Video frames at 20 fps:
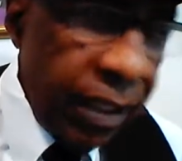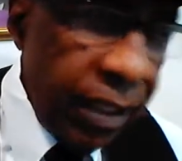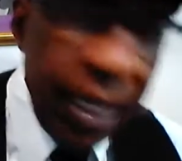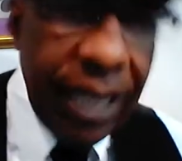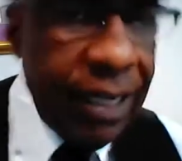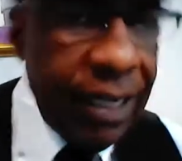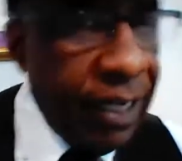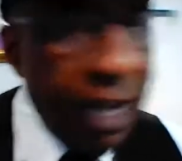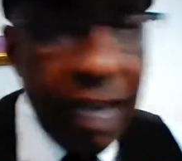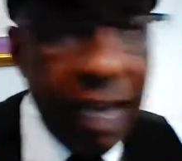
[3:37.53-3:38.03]

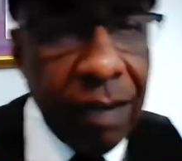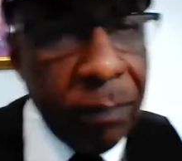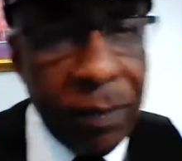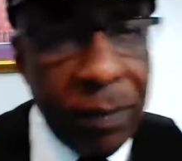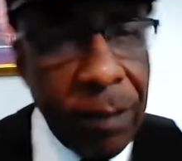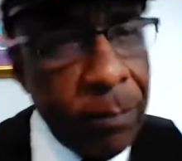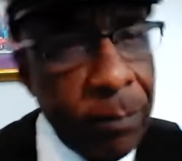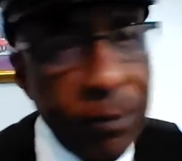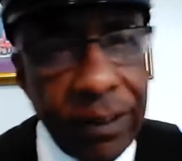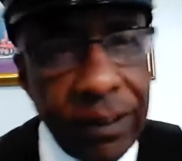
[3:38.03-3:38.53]
And a lot of
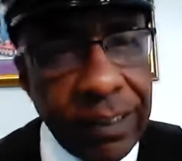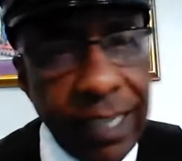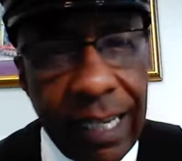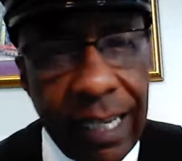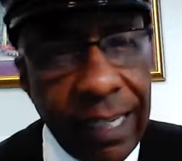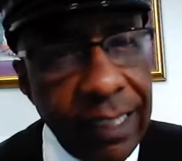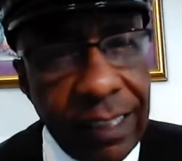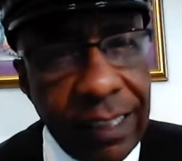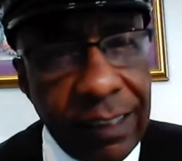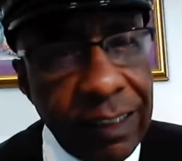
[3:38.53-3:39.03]
people are
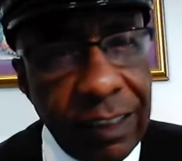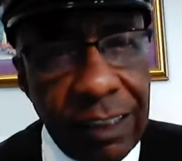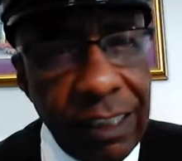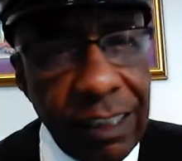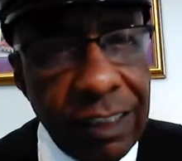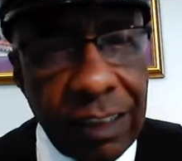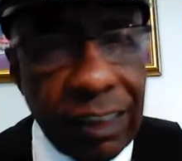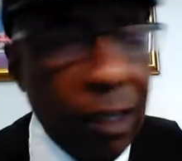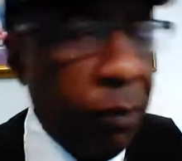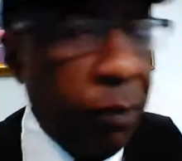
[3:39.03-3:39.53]
taking this
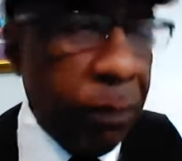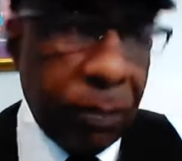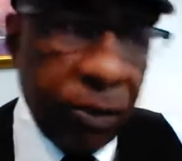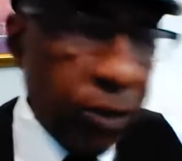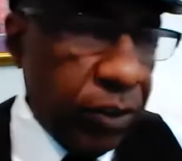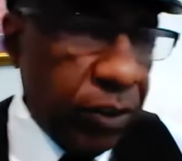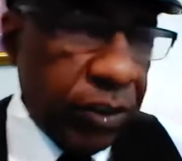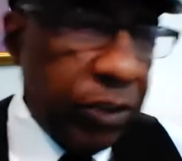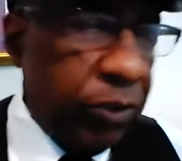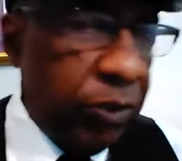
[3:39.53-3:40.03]
stuff
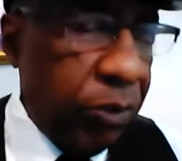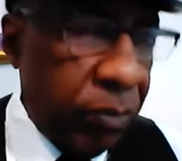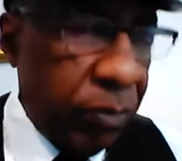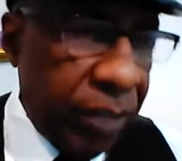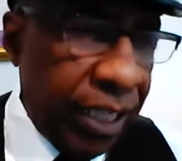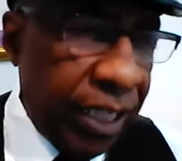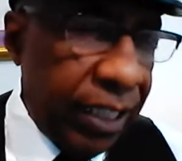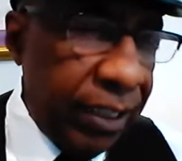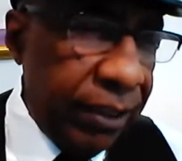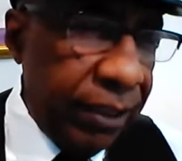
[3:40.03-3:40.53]
personal,
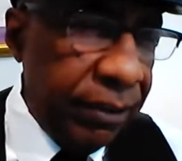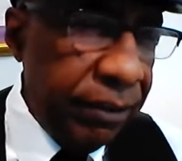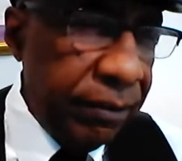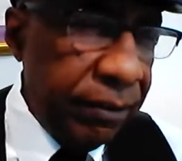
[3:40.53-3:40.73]
man.